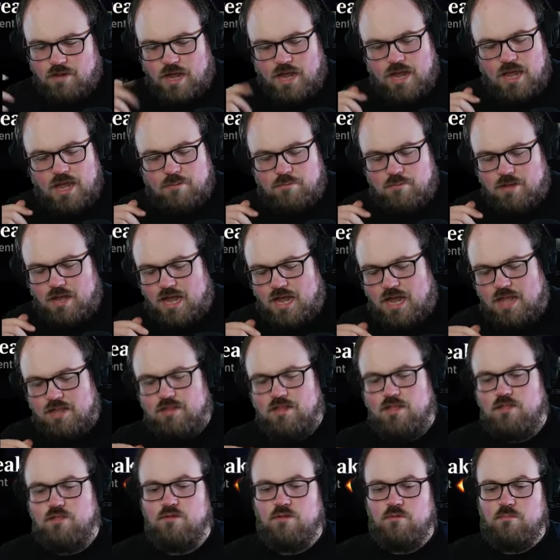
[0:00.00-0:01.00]
I had I
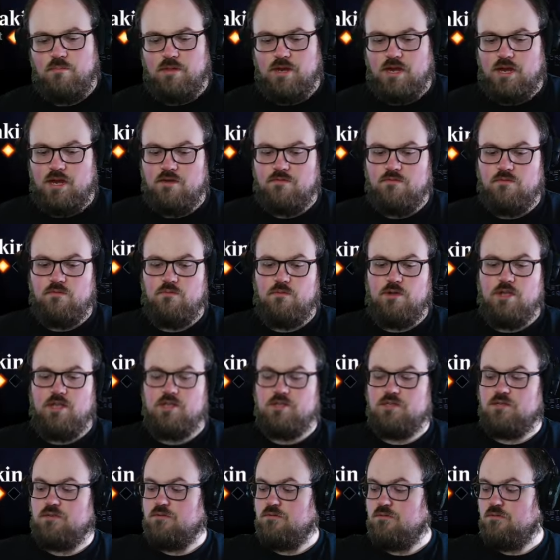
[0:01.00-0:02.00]
had lethal plenty of different
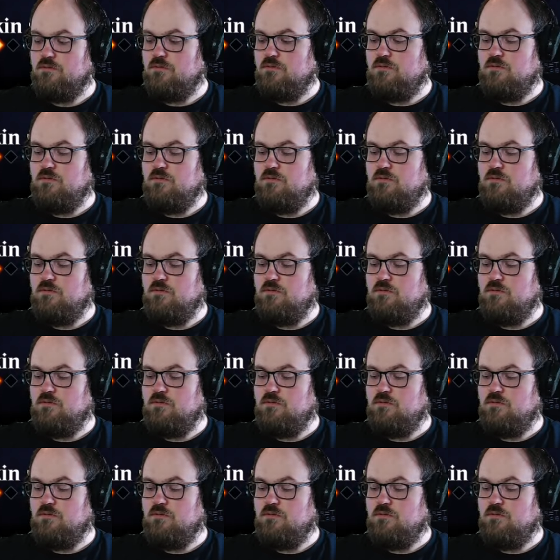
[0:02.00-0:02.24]
ways.